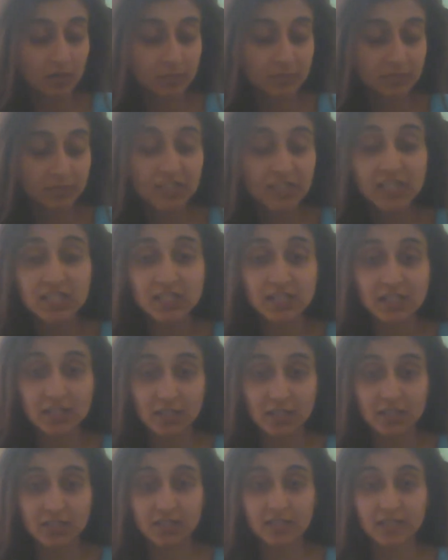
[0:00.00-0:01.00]
This
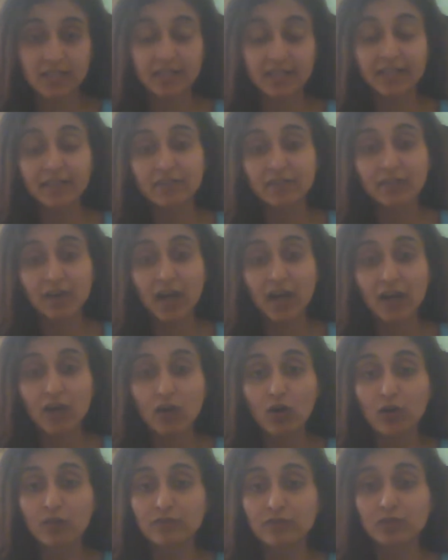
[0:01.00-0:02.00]
is the
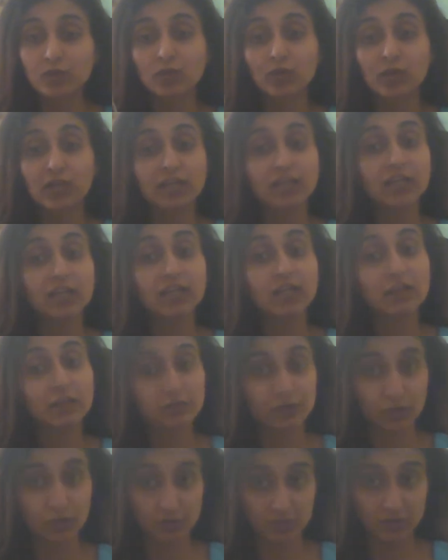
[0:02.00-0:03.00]
signifier of the word
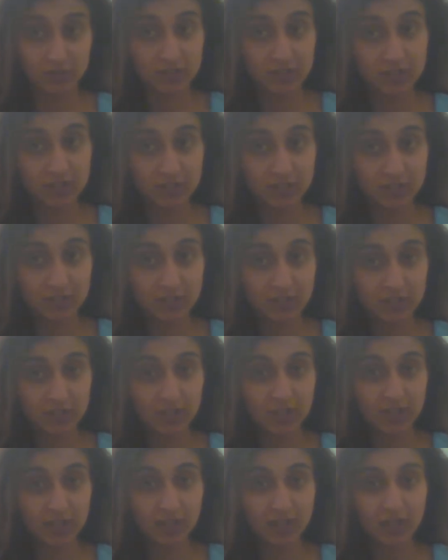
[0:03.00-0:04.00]
earphones.
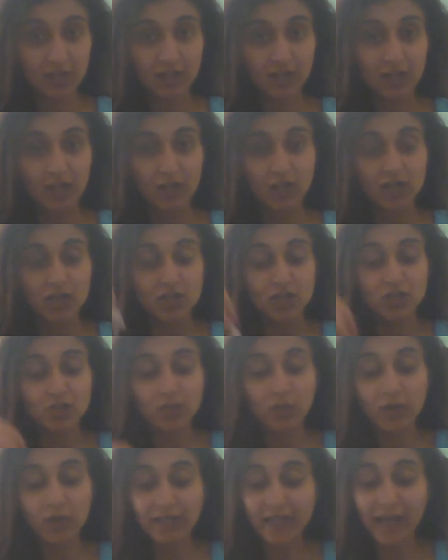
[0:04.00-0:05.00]
So
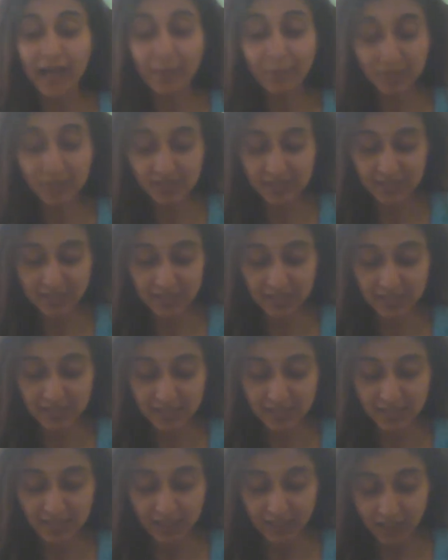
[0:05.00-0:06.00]
what happens
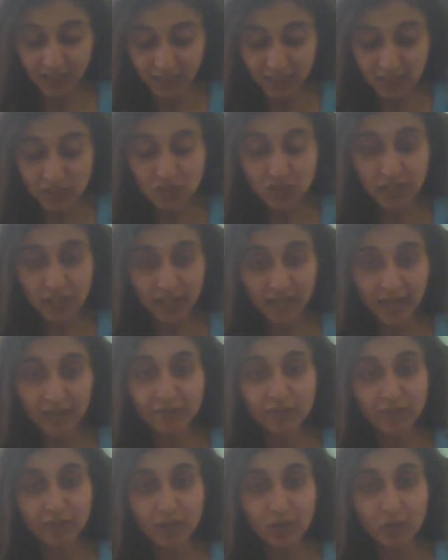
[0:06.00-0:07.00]
is each and
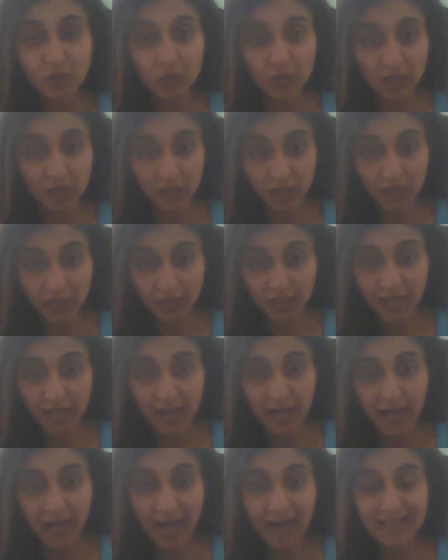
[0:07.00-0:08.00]
every word
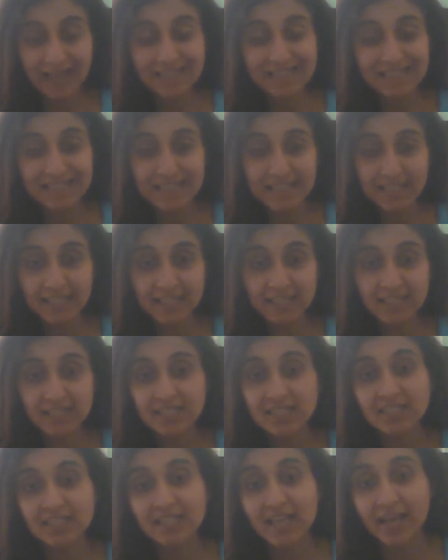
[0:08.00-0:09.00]
has a
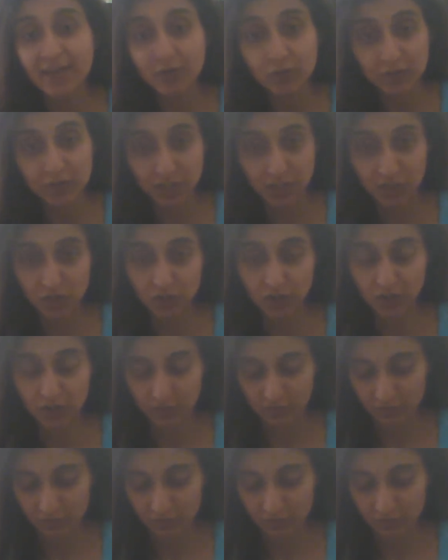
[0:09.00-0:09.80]
certain denotation.